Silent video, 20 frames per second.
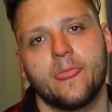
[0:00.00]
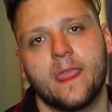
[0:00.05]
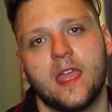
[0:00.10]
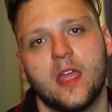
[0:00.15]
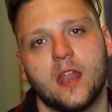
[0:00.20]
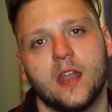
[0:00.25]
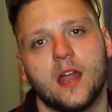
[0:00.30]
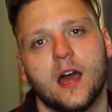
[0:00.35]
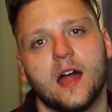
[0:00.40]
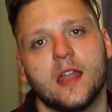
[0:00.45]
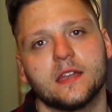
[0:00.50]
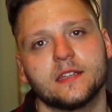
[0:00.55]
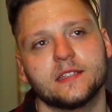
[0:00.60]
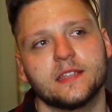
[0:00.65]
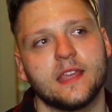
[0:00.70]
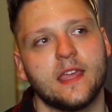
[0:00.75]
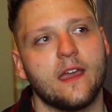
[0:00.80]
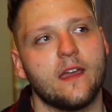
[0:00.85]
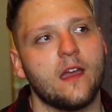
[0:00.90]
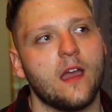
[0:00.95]
And
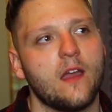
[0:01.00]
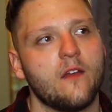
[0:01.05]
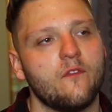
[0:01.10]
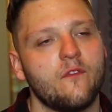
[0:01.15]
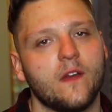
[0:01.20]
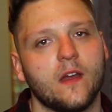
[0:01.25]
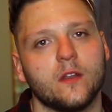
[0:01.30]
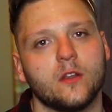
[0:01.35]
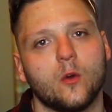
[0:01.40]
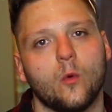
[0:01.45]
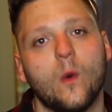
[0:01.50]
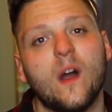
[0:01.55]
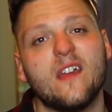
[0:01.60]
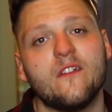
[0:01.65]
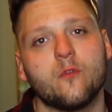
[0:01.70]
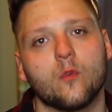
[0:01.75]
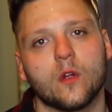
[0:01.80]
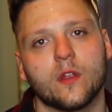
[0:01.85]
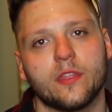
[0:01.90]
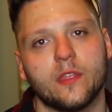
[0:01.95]
honestly, I've found a
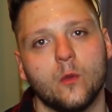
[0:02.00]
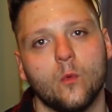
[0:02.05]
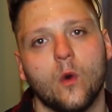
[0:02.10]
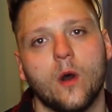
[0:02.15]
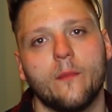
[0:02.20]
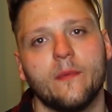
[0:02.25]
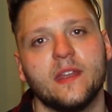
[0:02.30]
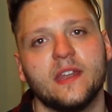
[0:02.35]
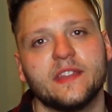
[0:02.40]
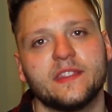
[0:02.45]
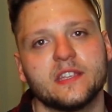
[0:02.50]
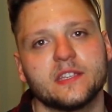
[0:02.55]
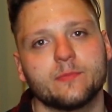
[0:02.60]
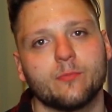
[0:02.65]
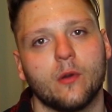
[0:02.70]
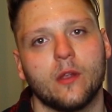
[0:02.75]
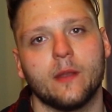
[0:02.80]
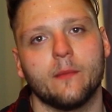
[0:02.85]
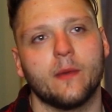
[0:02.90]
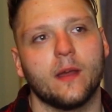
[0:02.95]
wife-worthy woman at this
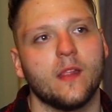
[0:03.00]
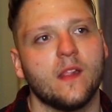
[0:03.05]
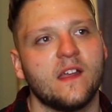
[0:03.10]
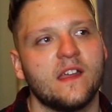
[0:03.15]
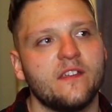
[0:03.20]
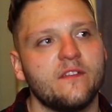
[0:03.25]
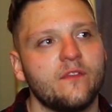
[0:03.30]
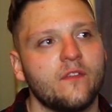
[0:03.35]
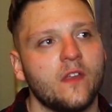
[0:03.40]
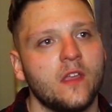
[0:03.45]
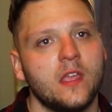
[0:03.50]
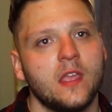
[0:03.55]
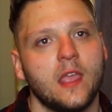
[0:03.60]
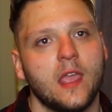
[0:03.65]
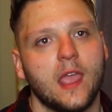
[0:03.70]
point in my life.